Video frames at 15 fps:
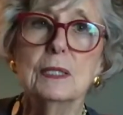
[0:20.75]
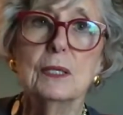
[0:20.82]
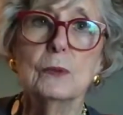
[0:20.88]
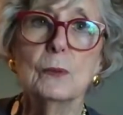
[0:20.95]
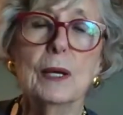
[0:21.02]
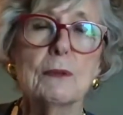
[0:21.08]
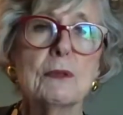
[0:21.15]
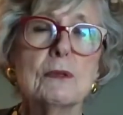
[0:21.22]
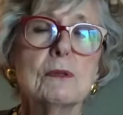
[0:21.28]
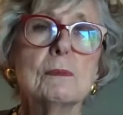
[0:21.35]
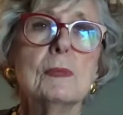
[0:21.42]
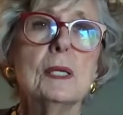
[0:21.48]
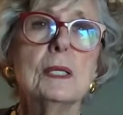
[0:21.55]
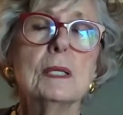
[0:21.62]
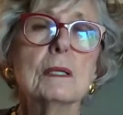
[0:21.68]
Rather than
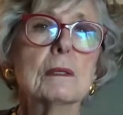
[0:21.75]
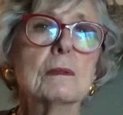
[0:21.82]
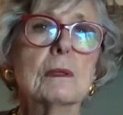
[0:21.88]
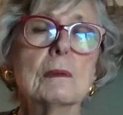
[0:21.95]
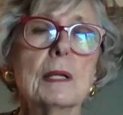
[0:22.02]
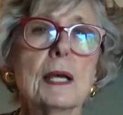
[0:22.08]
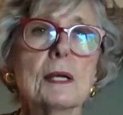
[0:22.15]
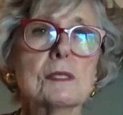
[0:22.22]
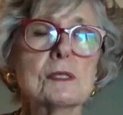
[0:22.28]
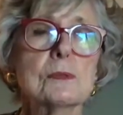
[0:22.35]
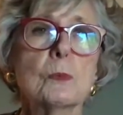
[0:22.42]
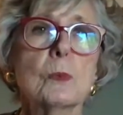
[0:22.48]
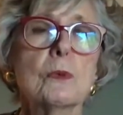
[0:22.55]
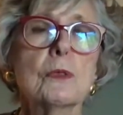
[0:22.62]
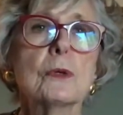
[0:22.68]
meeting on the last
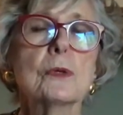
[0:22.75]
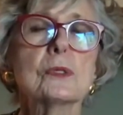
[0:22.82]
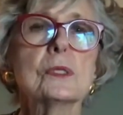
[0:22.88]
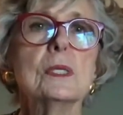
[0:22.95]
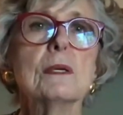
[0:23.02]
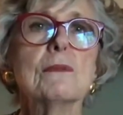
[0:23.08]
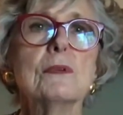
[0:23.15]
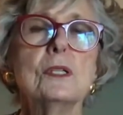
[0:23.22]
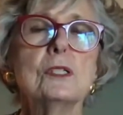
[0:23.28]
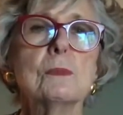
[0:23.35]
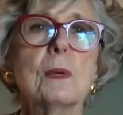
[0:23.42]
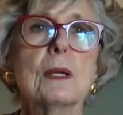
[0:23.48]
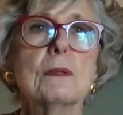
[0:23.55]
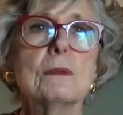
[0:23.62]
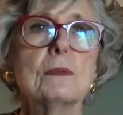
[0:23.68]
Thursday of each
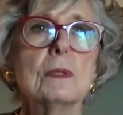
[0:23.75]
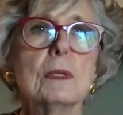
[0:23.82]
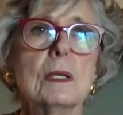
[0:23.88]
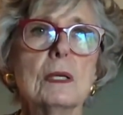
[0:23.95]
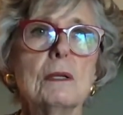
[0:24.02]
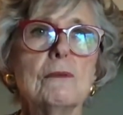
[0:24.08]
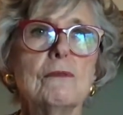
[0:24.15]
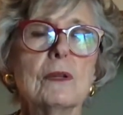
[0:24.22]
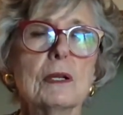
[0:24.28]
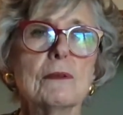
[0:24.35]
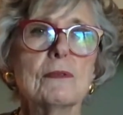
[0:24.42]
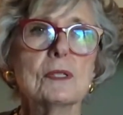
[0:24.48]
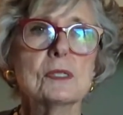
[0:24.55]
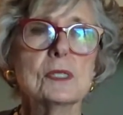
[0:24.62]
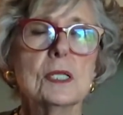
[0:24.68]
month in Villa
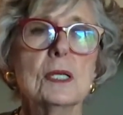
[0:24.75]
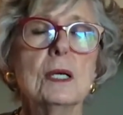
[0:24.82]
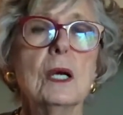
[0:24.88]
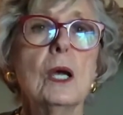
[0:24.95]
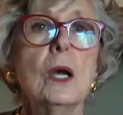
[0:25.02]
Vista,